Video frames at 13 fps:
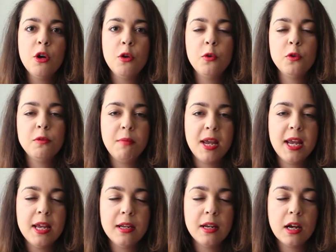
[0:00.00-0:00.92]
who's
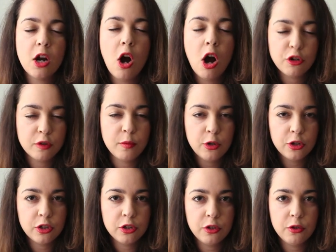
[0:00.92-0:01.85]
made a
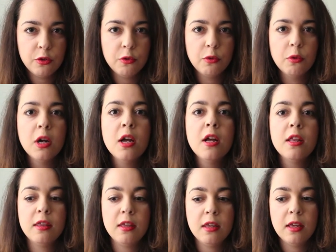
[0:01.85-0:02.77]
contribution to
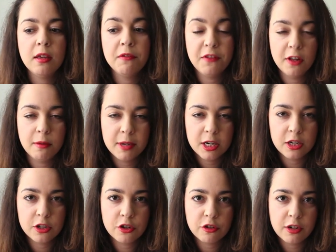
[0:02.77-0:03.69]
the film
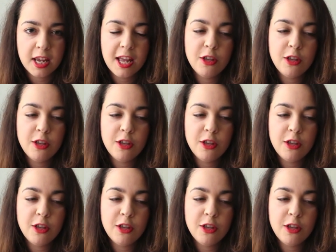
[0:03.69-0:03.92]
industry.